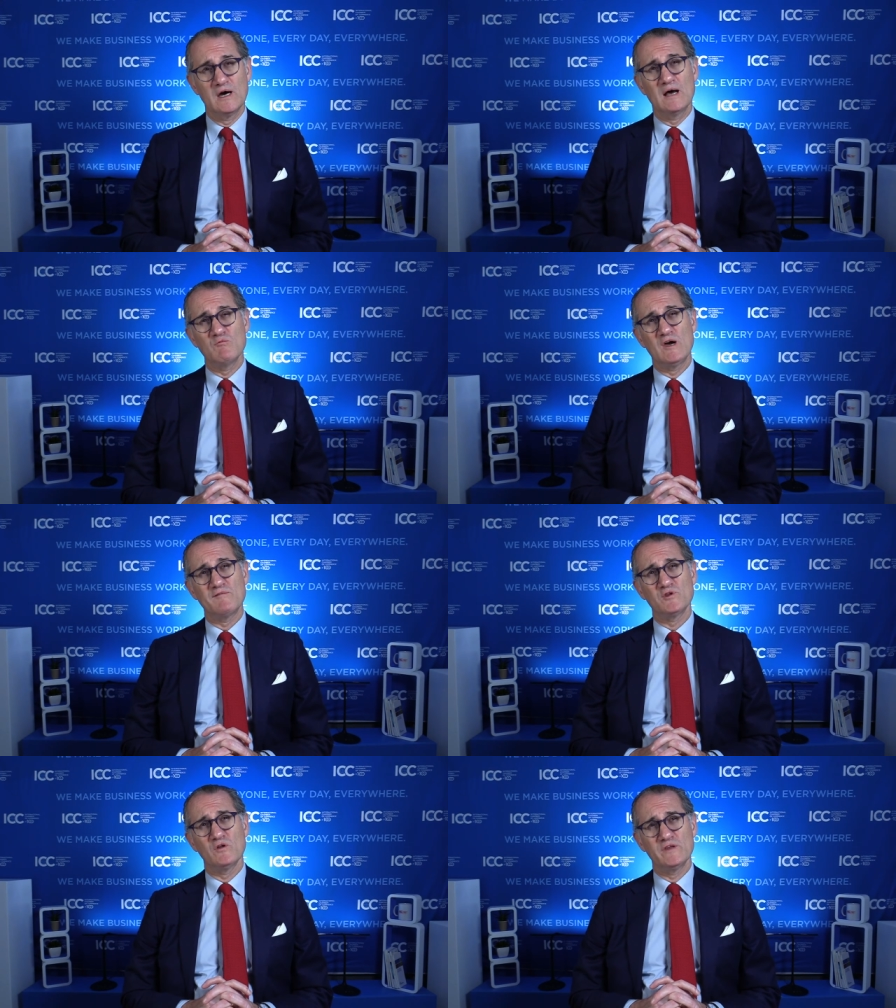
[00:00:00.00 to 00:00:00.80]
And we
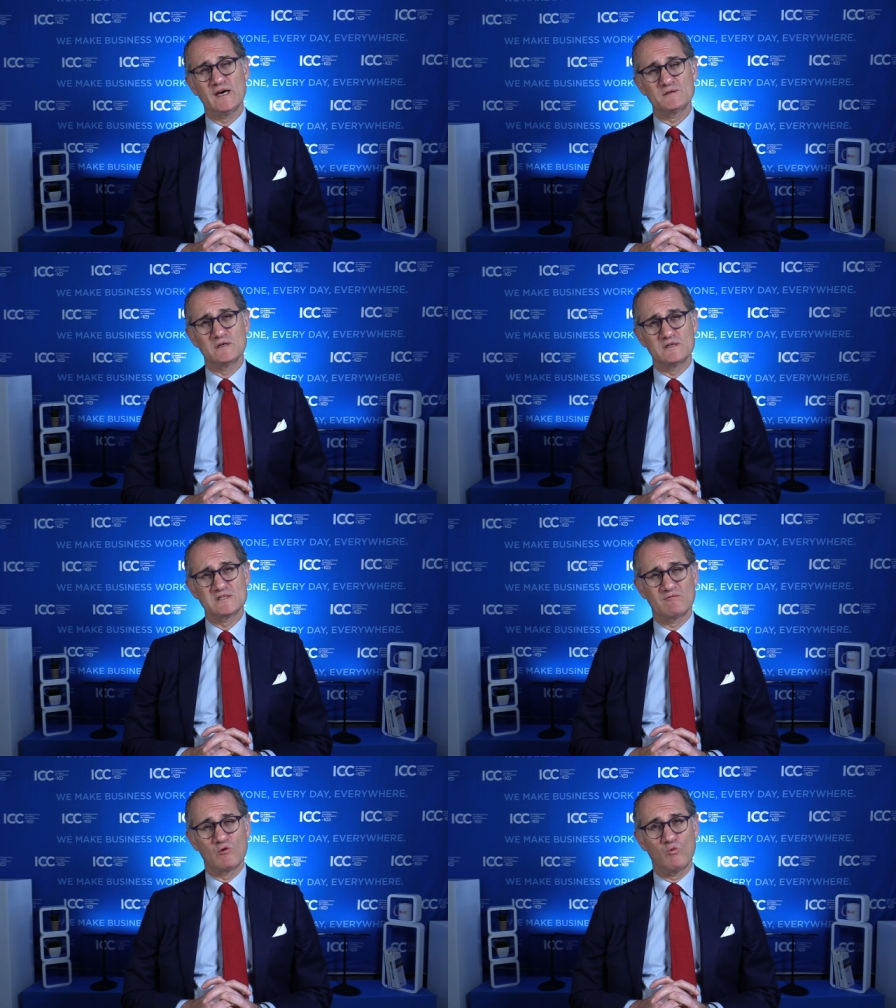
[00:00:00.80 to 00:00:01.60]
have done that in
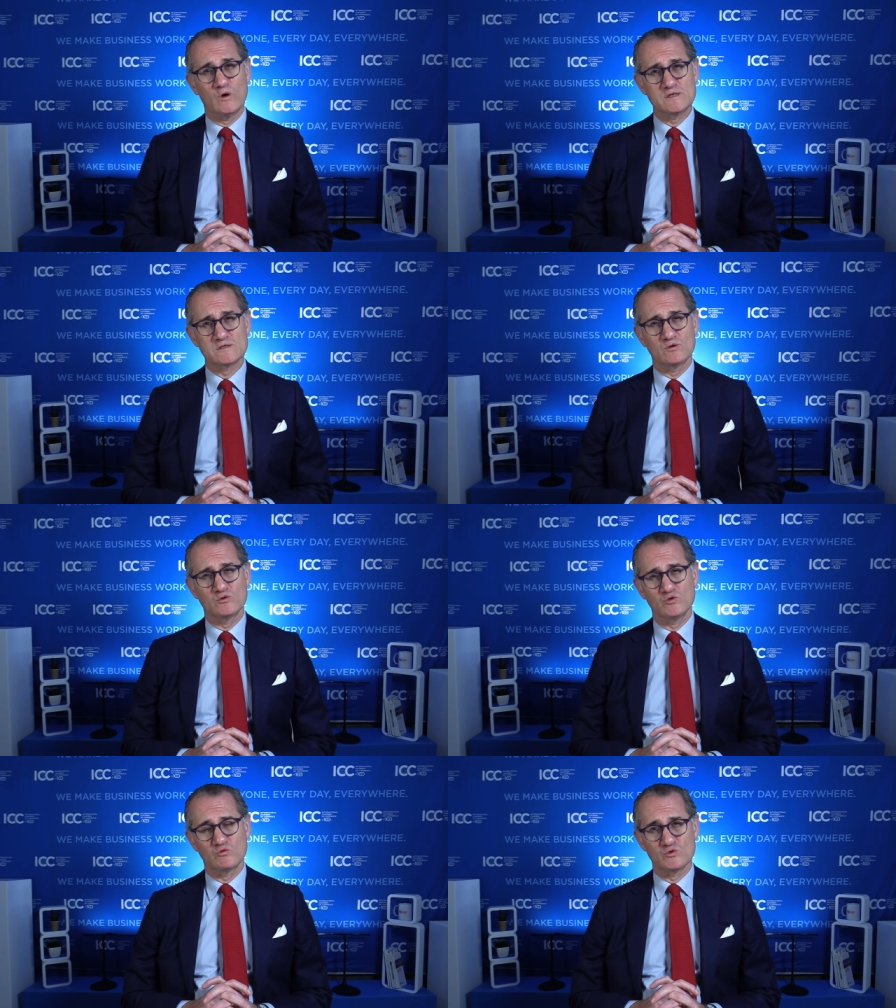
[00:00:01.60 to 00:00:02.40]
several ways in the
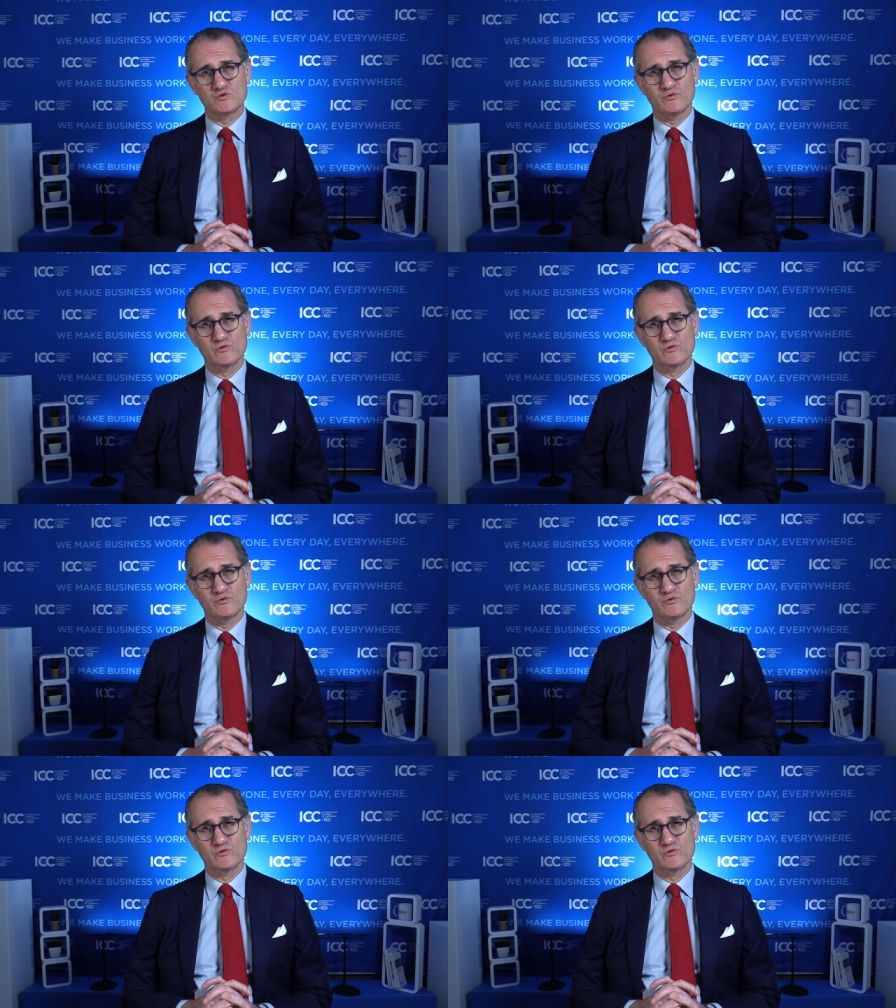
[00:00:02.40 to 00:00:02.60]
new rules.